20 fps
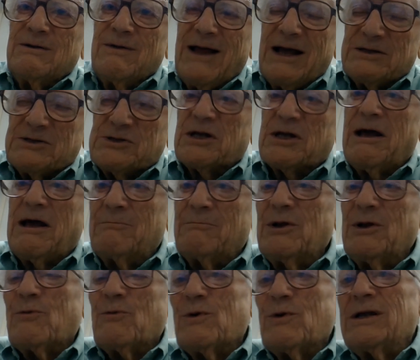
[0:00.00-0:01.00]
that's the
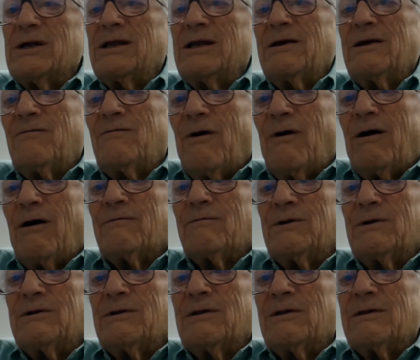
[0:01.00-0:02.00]
company really
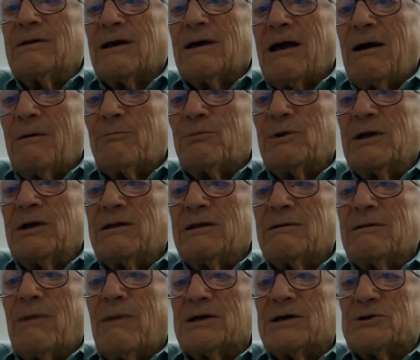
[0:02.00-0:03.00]
evolved into the company
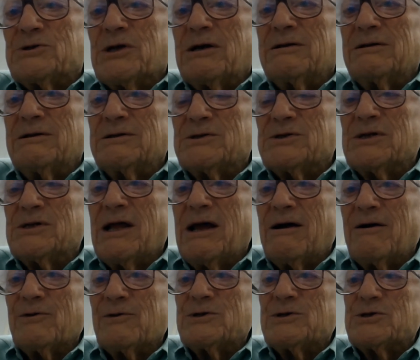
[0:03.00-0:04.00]
that my son is
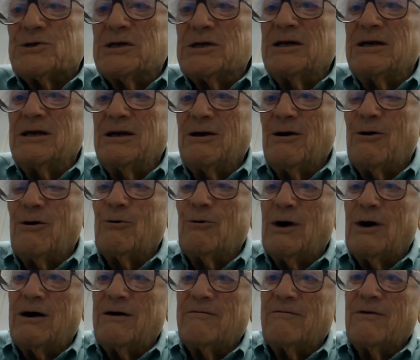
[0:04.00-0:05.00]
now the
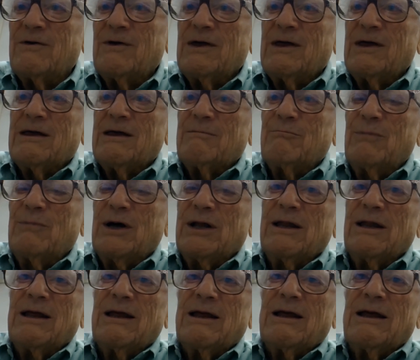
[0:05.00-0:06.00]
CEO of.
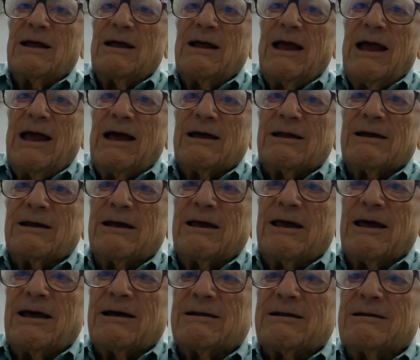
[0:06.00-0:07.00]
And
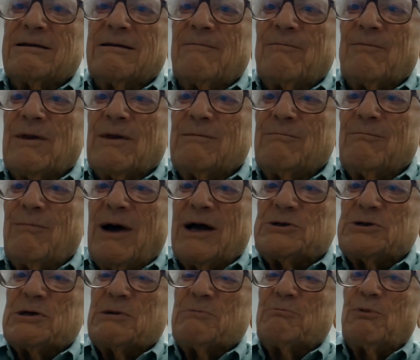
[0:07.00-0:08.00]
again, my
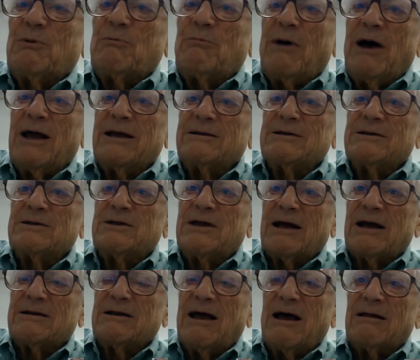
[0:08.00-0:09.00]
simple-minded
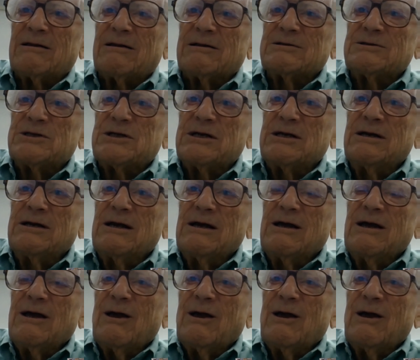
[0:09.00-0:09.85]
technology